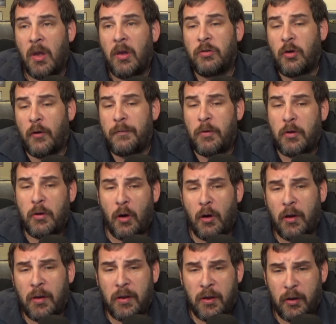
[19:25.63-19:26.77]
So if you
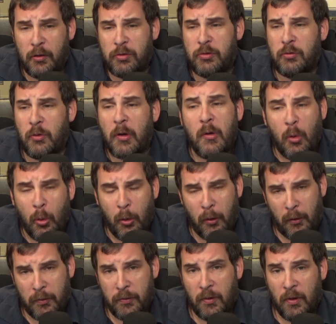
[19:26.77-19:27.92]
go Here to
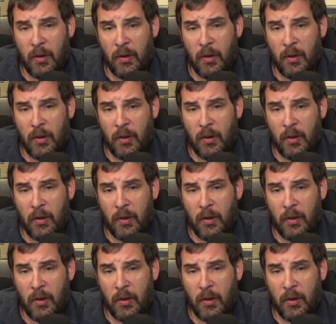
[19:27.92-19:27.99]
Record,